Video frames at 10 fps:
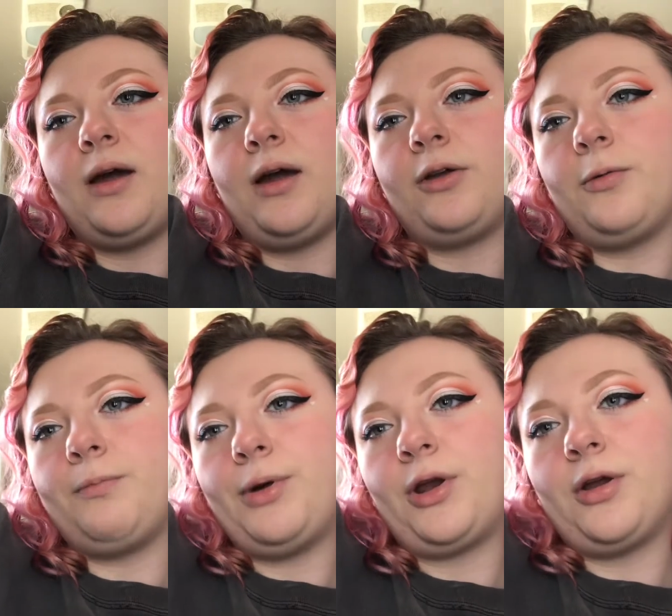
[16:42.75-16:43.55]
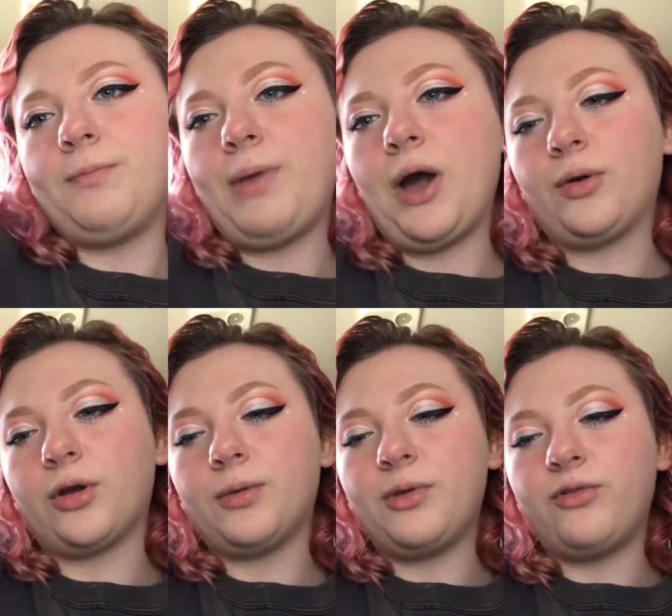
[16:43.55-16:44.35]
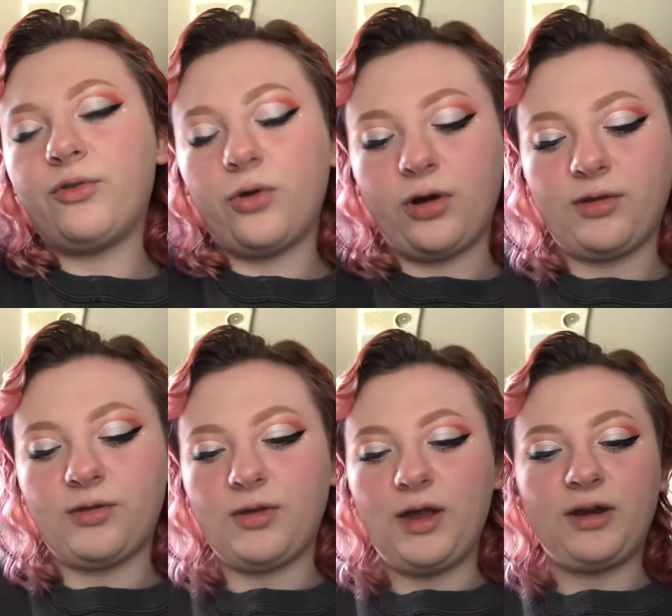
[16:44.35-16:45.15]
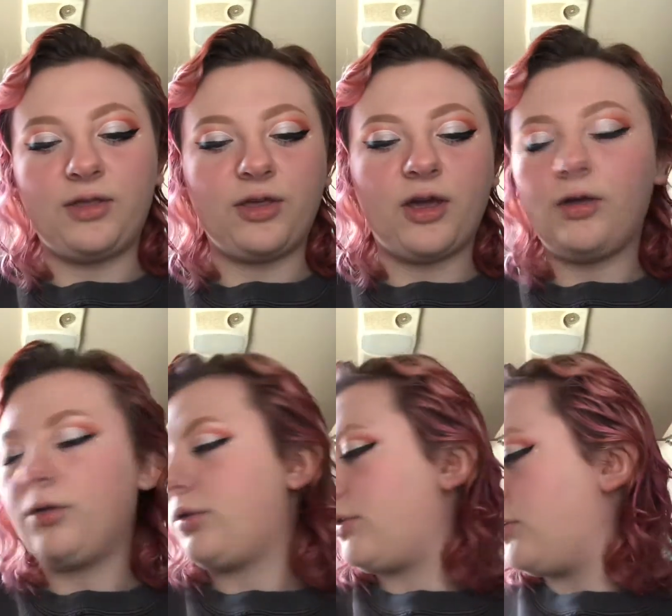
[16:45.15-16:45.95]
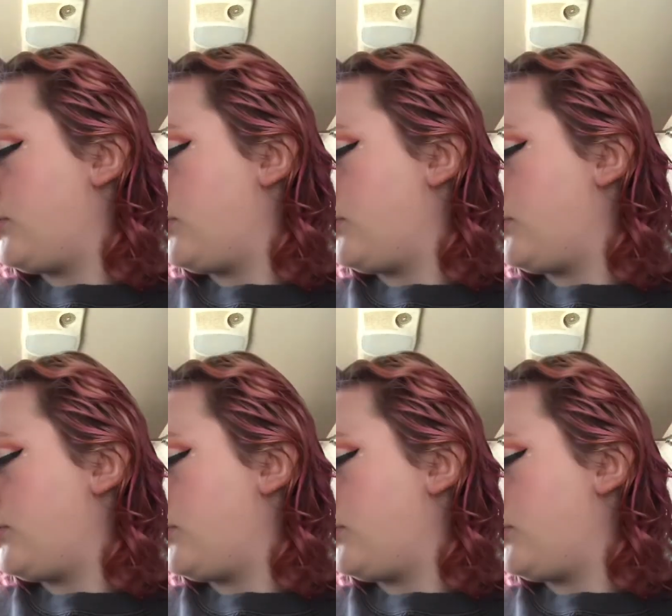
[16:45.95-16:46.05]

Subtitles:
I don't put on powder before anything else.